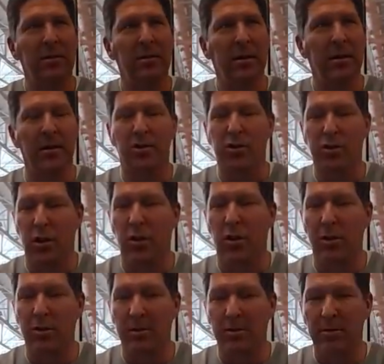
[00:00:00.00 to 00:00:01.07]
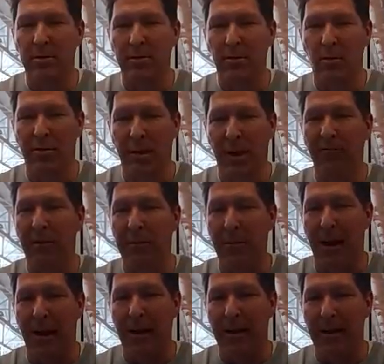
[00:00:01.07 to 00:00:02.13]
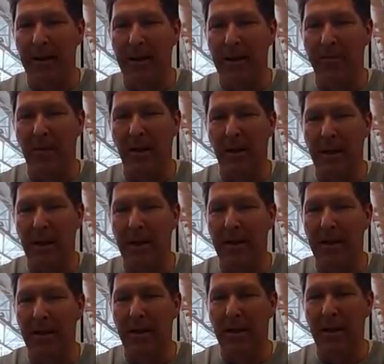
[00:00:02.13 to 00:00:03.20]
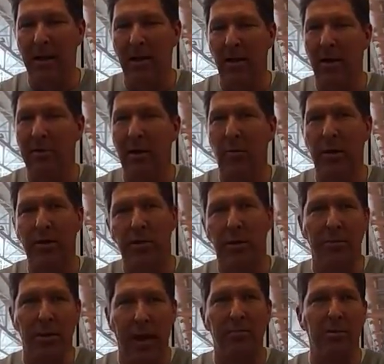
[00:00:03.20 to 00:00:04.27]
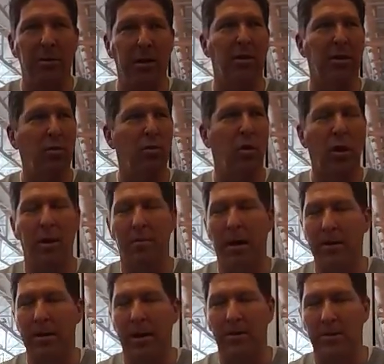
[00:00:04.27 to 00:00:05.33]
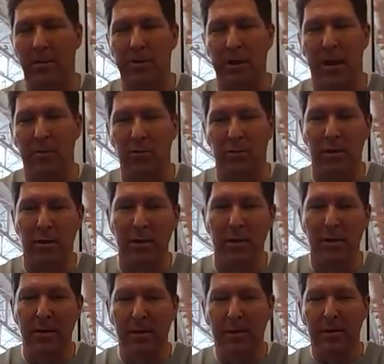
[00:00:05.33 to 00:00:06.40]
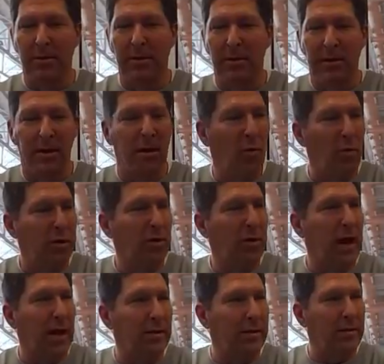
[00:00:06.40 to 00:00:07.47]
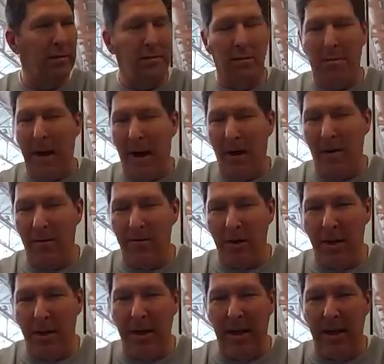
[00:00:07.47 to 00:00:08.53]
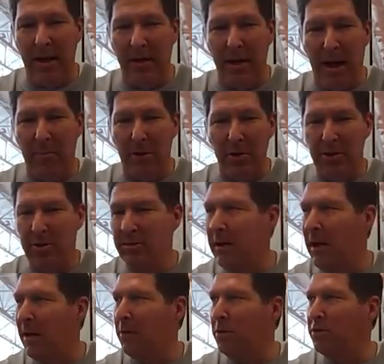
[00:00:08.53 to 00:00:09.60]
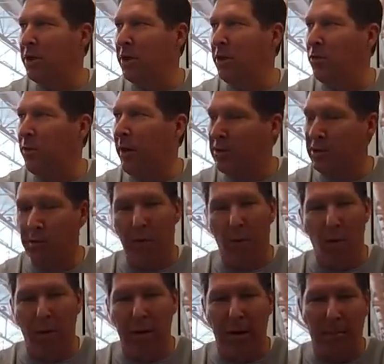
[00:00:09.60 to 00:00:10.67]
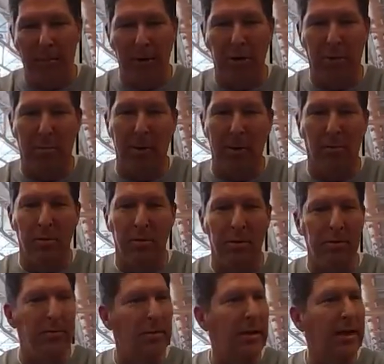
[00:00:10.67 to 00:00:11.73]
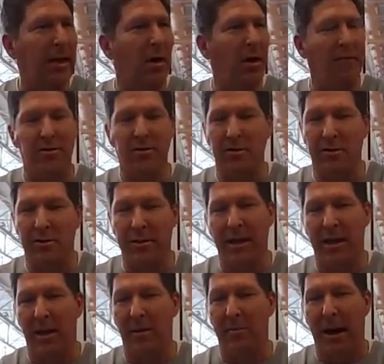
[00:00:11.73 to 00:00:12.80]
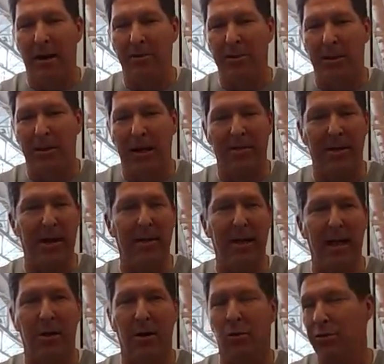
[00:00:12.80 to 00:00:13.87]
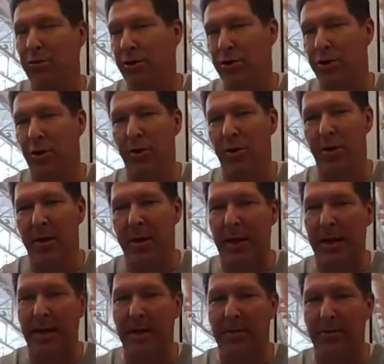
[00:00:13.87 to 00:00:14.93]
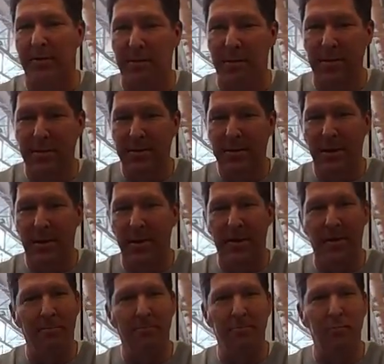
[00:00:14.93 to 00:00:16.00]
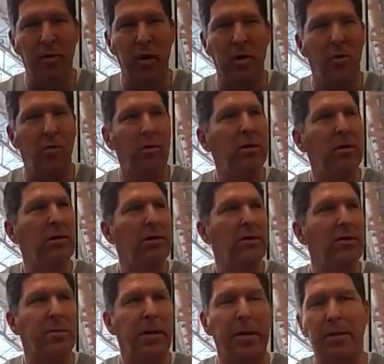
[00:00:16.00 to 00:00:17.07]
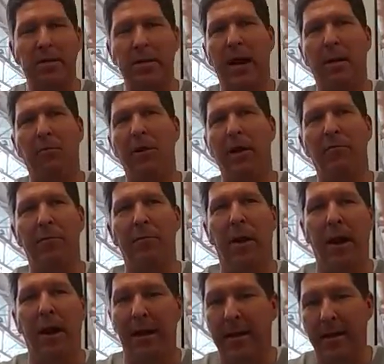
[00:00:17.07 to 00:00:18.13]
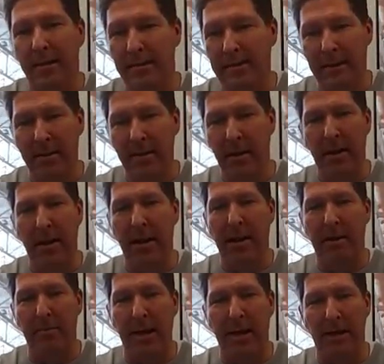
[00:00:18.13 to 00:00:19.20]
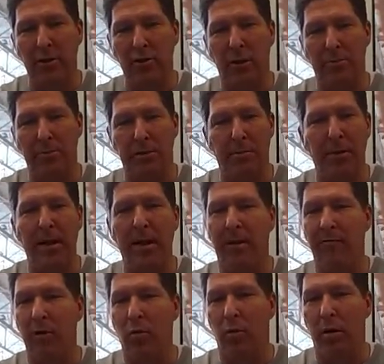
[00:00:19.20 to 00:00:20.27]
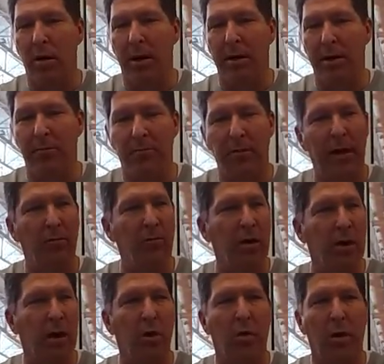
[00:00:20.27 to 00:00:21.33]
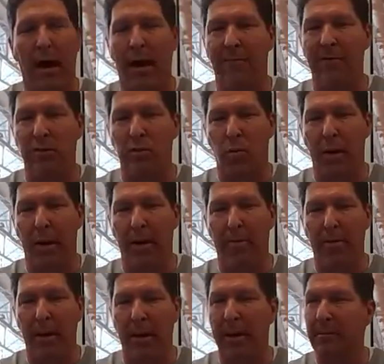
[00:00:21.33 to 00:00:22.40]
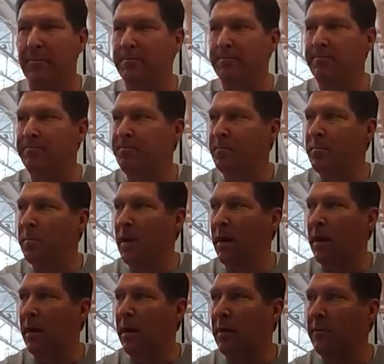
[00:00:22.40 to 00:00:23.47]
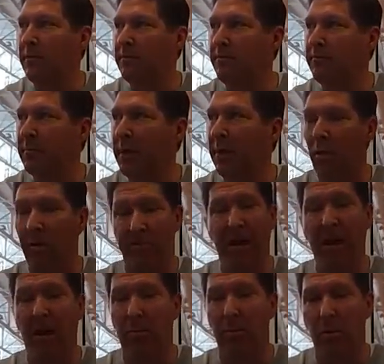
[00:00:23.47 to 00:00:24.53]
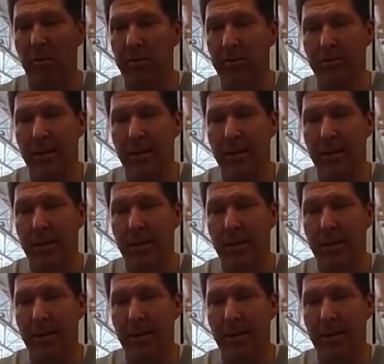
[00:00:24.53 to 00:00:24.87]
concern with everybody in the league. You know, I think we sometimes, you know, you worry about that sometimes, you know, when you're not the power of the league, how much do you get supported? How much are people in league offices thinking about you? And I think that goes to show you that he is, you know, spending time with everybody in the league and making trips to meet everyone and really going out of his way to be, you know, available,